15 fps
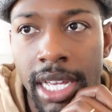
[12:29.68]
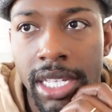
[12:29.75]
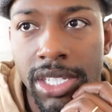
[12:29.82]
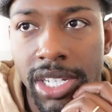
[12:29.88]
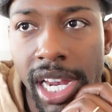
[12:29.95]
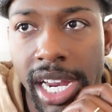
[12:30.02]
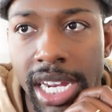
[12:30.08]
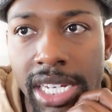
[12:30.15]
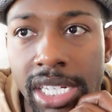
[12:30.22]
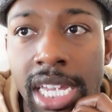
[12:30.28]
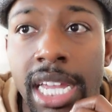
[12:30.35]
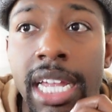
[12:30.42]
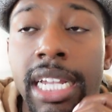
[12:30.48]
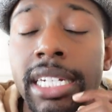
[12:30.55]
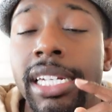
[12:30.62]
changed.
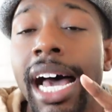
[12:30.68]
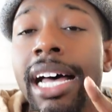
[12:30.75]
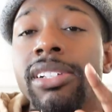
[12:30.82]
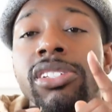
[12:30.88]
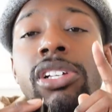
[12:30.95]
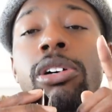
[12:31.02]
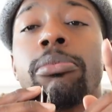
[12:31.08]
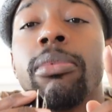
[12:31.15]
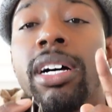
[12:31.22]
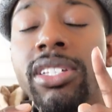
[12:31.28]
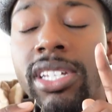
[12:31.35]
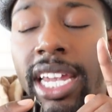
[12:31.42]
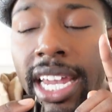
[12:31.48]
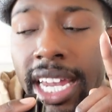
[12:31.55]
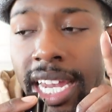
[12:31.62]
Not so much
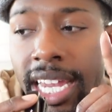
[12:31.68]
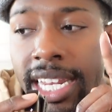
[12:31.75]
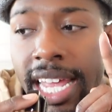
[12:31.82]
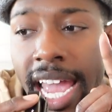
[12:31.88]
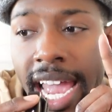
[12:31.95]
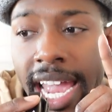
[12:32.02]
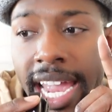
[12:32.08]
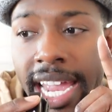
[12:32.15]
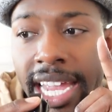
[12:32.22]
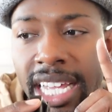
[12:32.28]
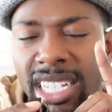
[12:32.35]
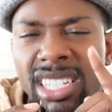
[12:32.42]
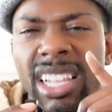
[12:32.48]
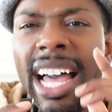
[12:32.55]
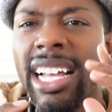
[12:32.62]
in a
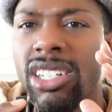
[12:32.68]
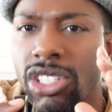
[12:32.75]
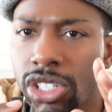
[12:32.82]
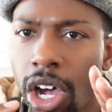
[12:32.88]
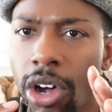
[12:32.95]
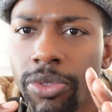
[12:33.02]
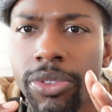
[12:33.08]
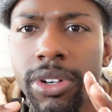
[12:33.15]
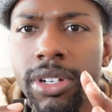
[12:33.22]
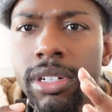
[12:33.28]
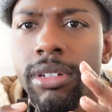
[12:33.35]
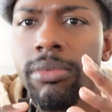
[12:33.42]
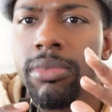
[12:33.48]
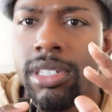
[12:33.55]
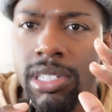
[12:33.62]
like softer
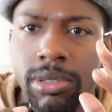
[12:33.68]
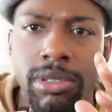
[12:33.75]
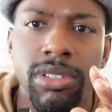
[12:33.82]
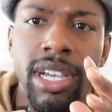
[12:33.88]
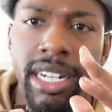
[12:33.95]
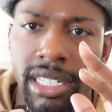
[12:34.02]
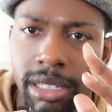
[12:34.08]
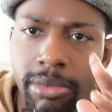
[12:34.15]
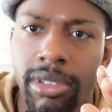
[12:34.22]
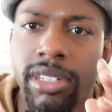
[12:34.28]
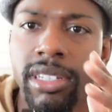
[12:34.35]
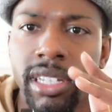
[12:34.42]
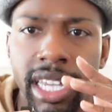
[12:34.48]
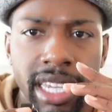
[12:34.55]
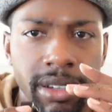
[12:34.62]
because we try to
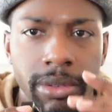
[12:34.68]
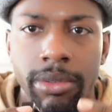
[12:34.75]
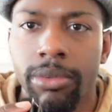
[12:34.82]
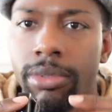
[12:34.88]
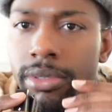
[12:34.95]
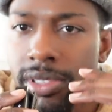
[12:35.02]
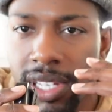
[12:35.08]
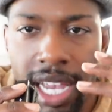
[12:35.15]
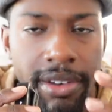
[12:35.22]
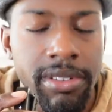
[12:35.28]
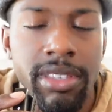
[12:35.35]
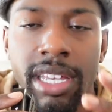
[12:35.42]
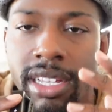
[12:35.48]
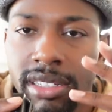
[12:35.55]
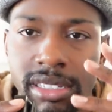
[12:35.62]
communicate with
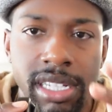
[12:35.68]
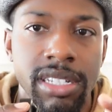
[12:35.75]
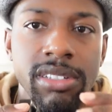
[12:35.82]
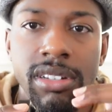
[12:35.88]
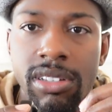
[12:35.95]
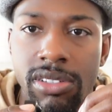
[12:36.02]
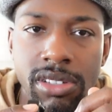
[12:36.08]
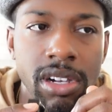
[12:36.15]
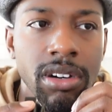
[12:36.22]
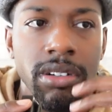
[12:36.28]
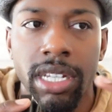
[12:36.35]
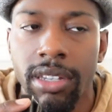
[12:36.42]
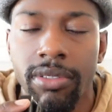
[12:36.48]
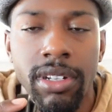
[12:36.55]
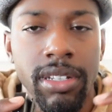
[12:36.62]
everything seasoned and salt,
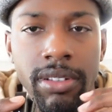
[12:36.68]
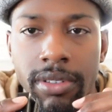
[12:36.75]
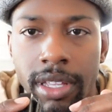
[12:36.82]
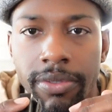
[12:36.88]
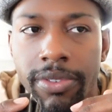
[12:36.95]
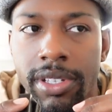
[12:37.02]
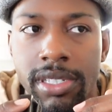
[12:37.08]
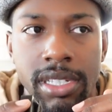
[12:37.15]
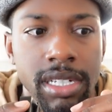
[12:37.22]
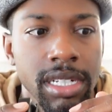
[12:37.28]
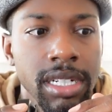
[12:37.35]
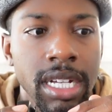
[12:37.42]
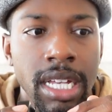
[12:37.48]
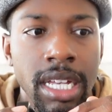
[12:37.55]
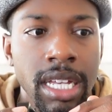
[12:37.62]
even if it's
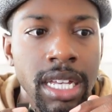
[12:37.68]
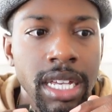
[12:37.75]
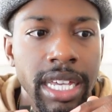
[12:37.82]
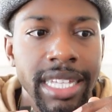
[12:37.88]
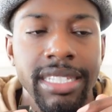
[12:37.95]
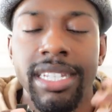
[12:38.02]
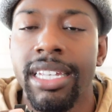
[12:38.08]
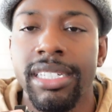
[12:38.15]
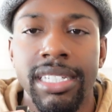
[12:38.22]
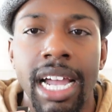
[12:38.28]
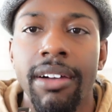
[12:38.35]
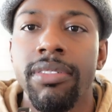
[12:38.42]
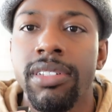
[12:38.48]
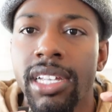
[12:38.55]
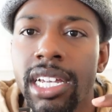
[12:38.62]
a intense
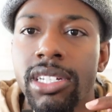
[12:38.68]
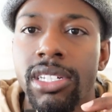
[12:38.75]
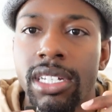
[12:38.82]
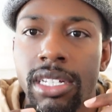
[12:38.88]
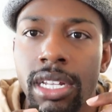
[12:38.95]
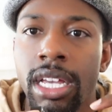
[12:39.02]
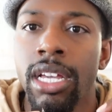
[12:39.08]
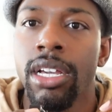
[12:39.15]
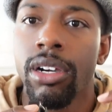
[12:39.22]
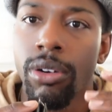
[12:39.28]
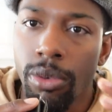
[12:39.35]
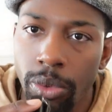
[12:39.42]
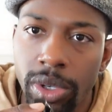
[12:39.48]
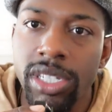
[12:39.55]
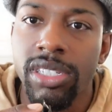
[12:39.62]
conversation.
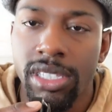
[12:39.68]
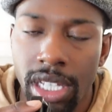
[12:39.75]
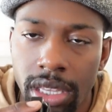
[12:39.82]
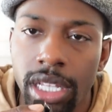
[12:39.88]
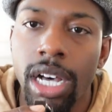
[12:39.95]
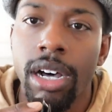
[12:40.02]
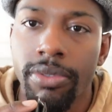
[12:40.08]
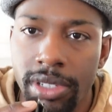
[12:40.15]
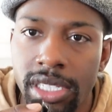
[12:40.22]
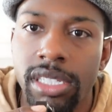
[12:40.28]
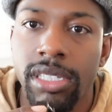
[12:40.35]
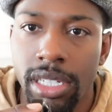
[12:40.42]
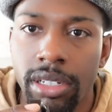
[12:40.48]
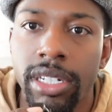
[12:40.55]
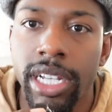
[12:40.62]
The love is
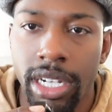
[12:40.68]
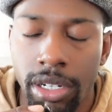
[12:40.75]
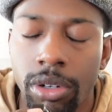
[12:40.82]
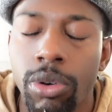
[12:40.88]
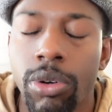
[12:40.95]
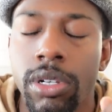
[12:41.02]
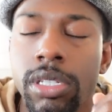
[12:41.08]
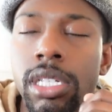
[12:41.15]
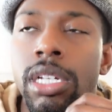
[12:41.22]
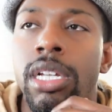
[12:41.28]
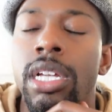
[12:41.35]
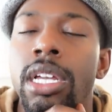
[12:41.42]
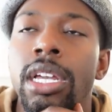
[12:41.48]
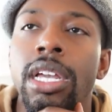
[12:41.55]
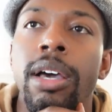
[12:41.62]
still there, of course,
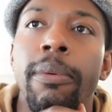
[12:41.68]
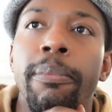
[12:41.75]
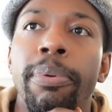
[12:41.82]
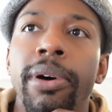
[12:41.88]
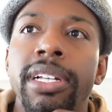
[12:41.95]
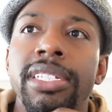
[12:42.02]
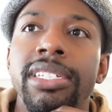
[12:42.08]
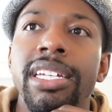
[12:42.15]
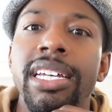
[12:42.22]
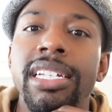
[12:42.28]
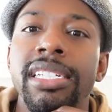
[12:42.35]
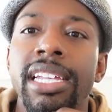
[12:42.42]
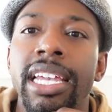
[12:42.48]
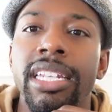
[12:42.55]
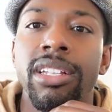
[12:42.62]
but
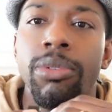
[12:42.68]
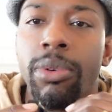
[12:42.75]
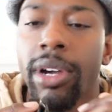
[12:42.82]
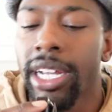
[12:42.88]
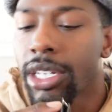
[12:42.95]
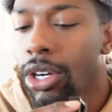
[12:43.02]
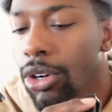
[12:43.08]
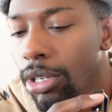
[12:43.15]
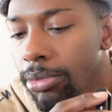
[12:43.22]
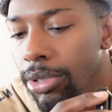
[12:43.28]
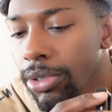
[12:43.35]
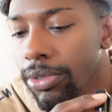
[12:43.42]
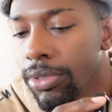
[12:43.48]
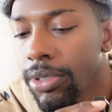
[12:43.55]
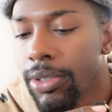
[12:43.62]
just in the way Koa move,